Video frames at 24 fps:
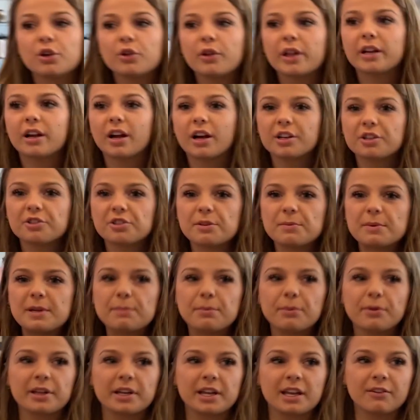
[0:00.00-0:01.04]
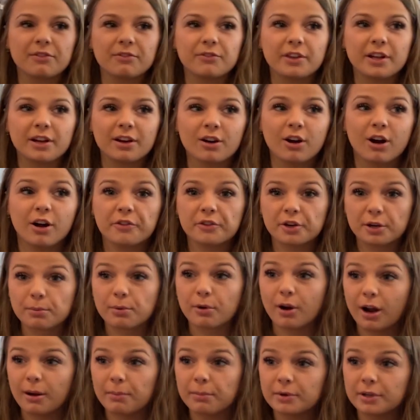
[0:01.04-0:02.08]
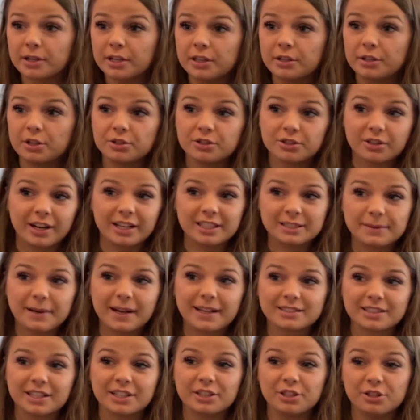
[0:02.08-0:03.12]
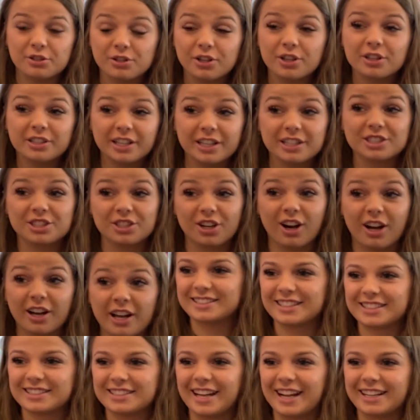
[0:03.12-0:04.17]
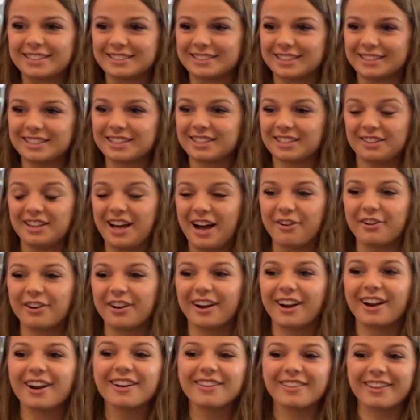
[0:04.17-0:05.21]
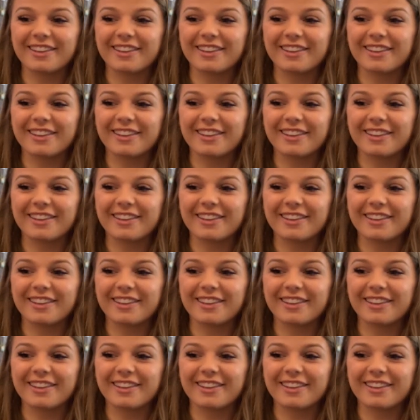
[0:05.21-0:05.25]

now, like country people, like if they are on their property and you trespass, like you could get shot. It's like Texas, it's like allowed here.